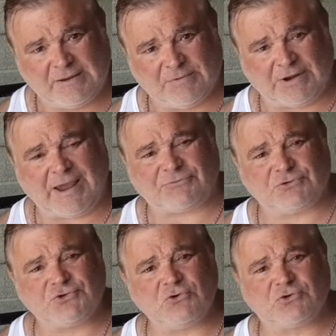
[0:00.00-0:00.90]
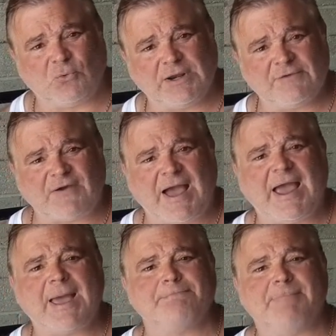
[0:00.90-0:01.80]
But now after June 20th, I
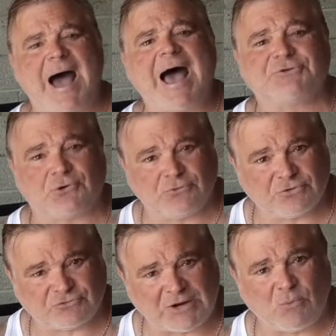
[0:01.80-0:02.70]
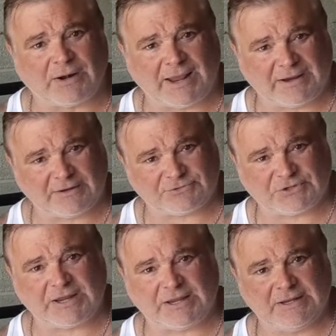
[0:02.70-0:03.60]
have my turn to say what I got to
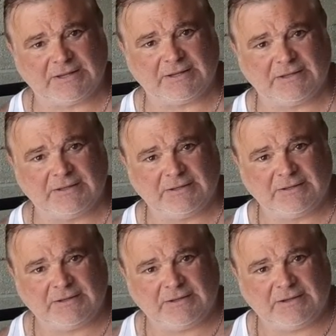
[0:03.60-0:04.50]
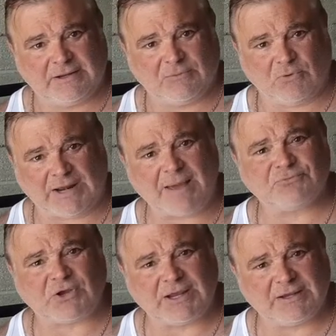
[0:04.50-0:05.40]
say. And what I'm
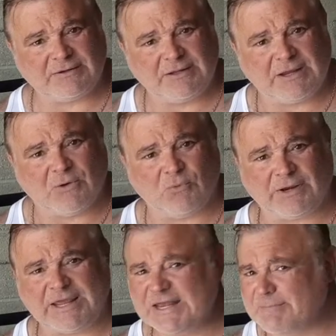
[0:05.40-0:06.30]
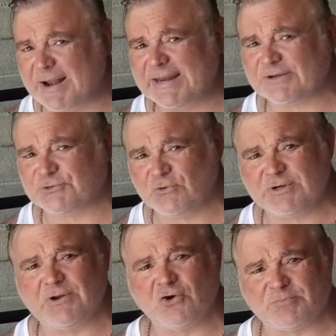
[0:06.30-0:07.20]
saying, and when anybody that truly
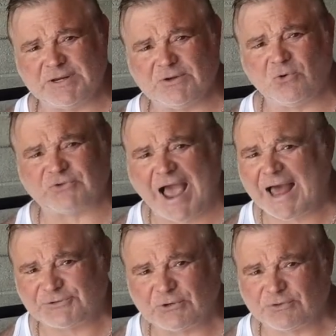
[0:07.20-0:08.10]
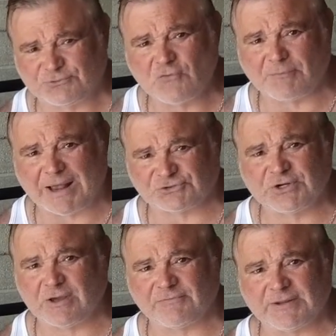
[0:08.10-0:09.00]
knows me knows I tell the truth about stuff.